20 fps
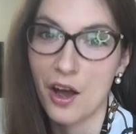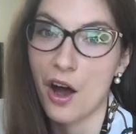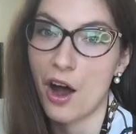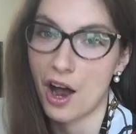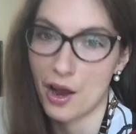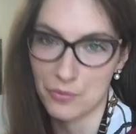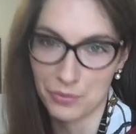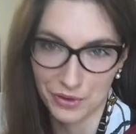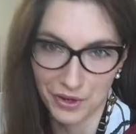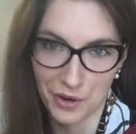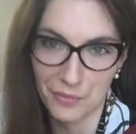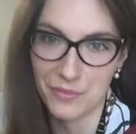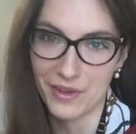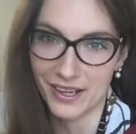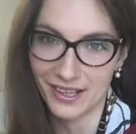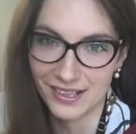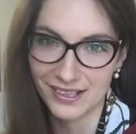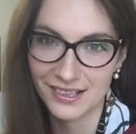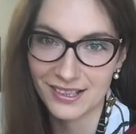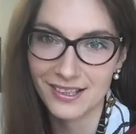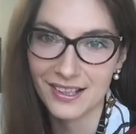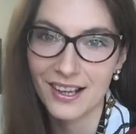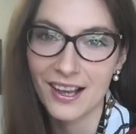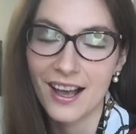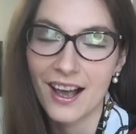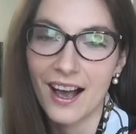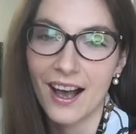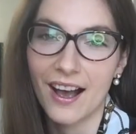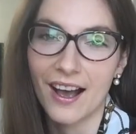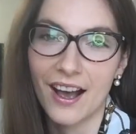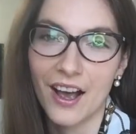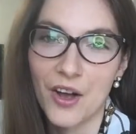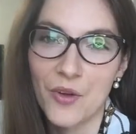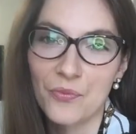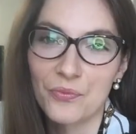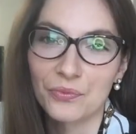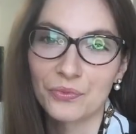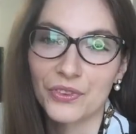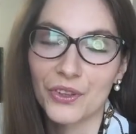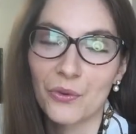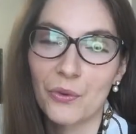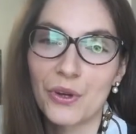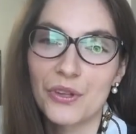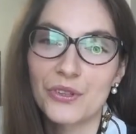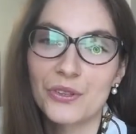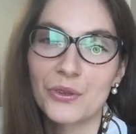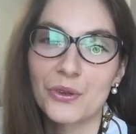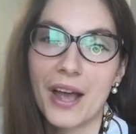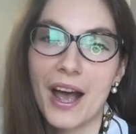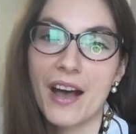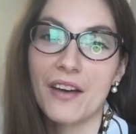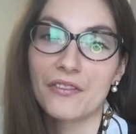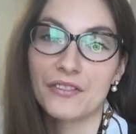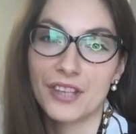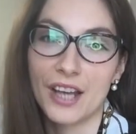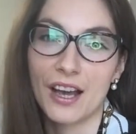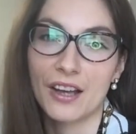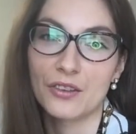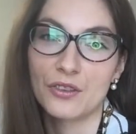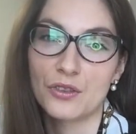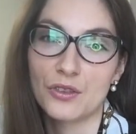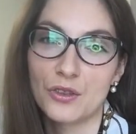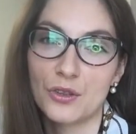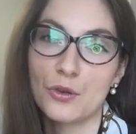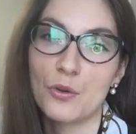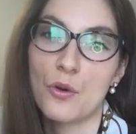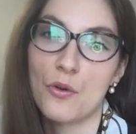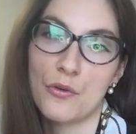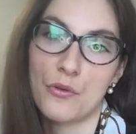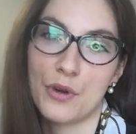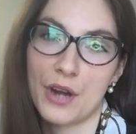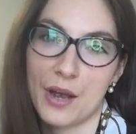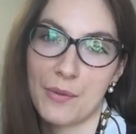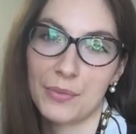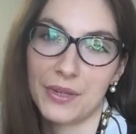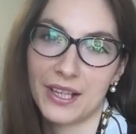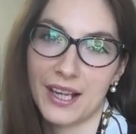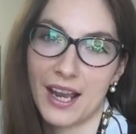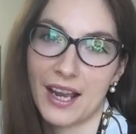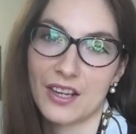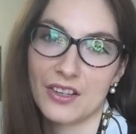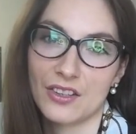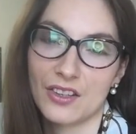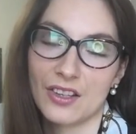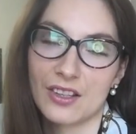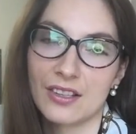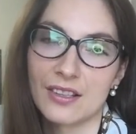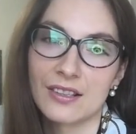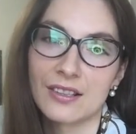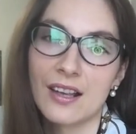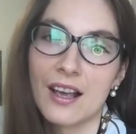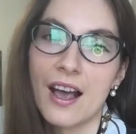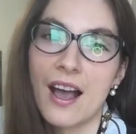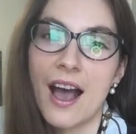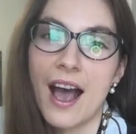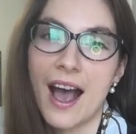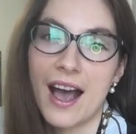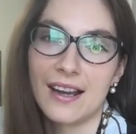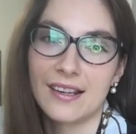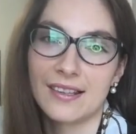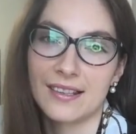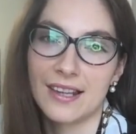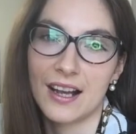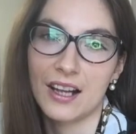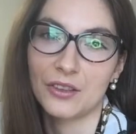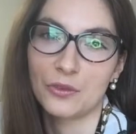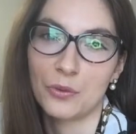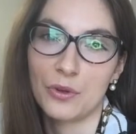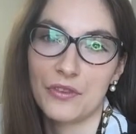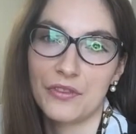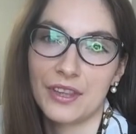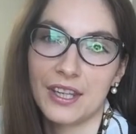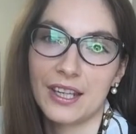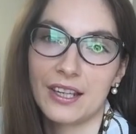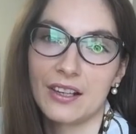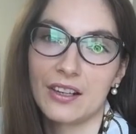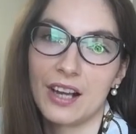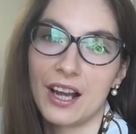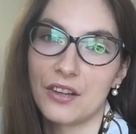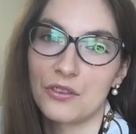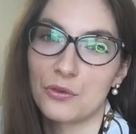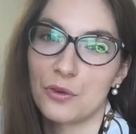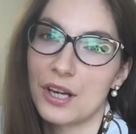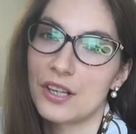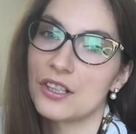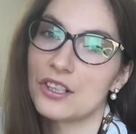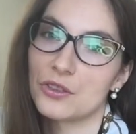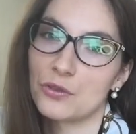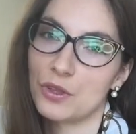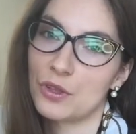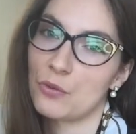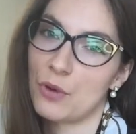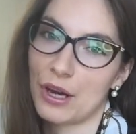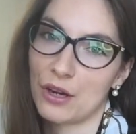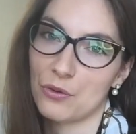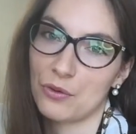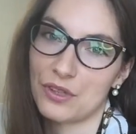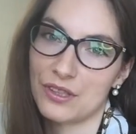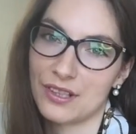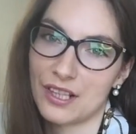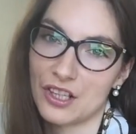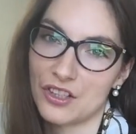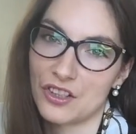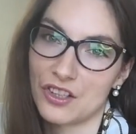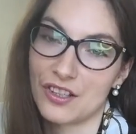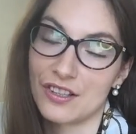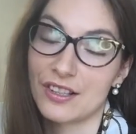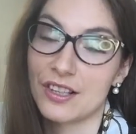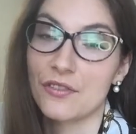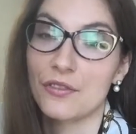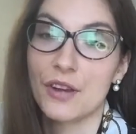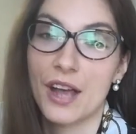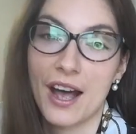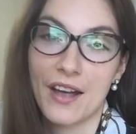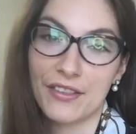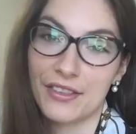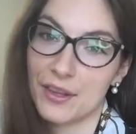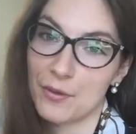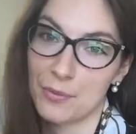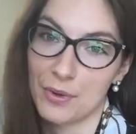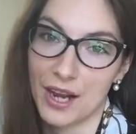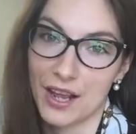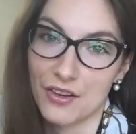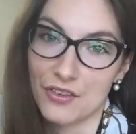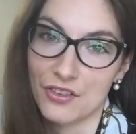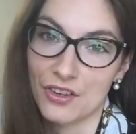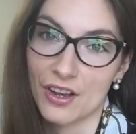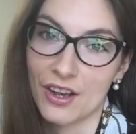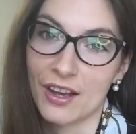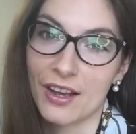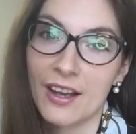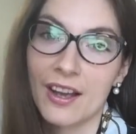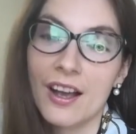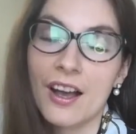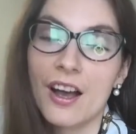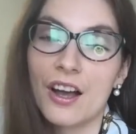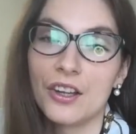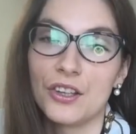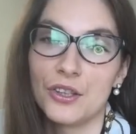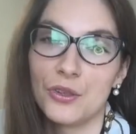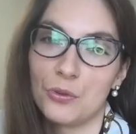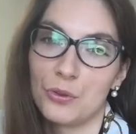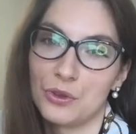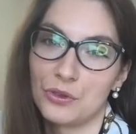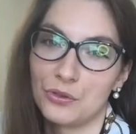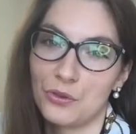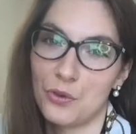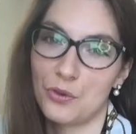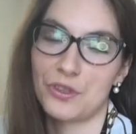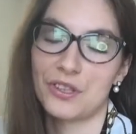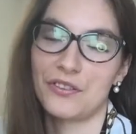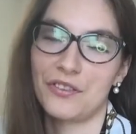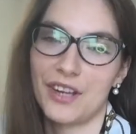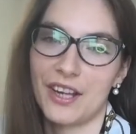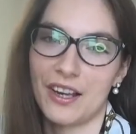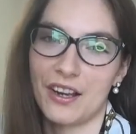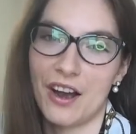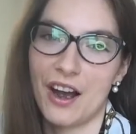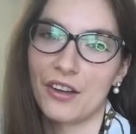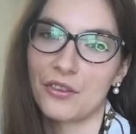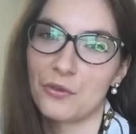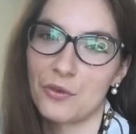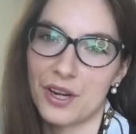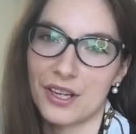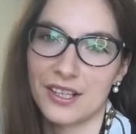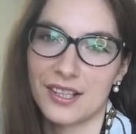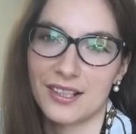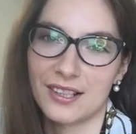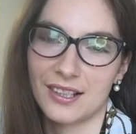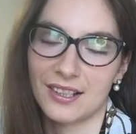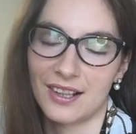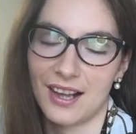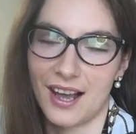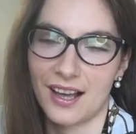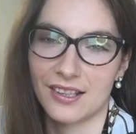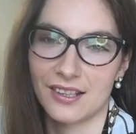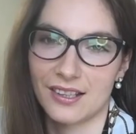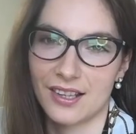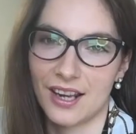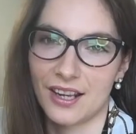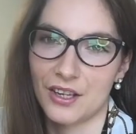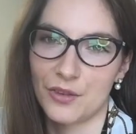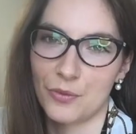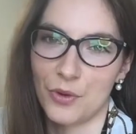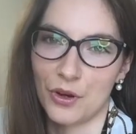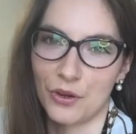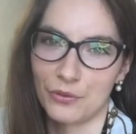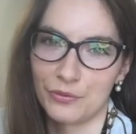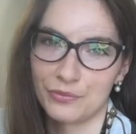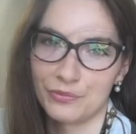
I promise. Once you have done two or three applications and dealt with the Land Registry requisitions, if you had the pleasure, you will not fear unregistered land anymore.